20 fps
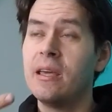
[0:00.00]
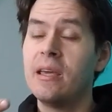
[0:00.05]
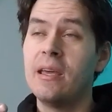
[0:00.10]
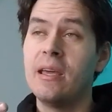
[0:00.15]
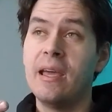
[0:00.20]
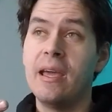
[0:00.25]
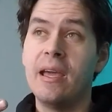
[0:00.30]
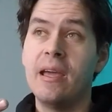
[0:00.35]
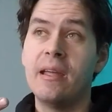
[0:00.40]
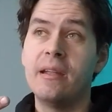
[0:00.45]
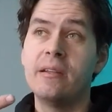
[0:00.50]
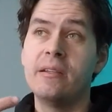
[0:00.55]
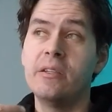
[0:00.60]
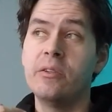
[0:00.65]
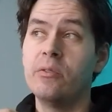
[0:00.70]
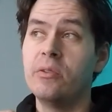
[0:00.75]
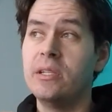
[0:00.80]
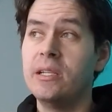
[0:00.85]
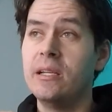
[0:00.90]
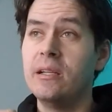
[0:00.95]
and you
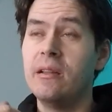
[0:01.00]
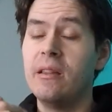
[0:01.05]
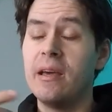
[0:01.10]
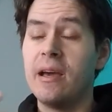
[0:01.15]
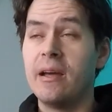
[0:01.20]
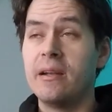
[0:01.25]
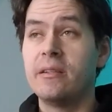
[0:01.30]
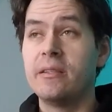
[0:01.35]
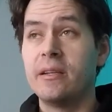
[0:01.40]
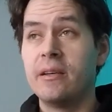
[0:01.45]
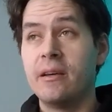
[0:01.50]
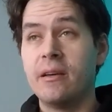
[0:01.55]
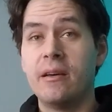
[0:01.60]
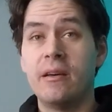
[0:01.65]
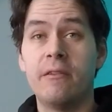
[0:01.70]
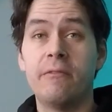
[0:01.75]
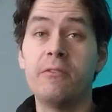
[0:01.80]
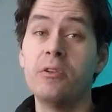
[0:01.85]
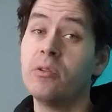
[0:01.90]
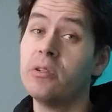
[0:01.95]
need that
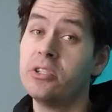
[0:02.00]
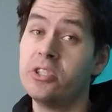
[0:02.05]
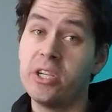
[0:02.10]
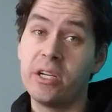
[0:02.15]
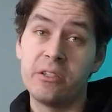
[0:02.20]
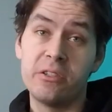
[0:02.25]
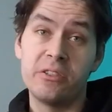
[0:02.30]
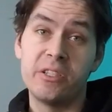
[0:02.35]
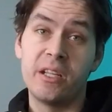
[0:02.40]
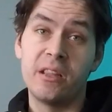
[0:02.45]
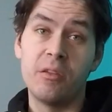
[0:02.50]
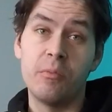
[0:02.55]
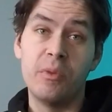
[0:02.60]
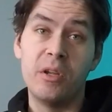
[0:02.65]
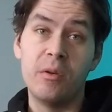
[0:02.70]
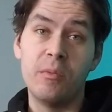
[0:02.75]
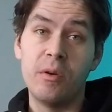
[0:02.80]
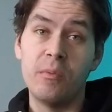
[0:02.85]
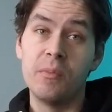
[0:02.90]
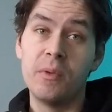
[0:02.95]
fuel injectors at the
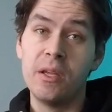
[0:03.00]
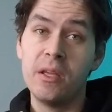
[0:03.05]
minimum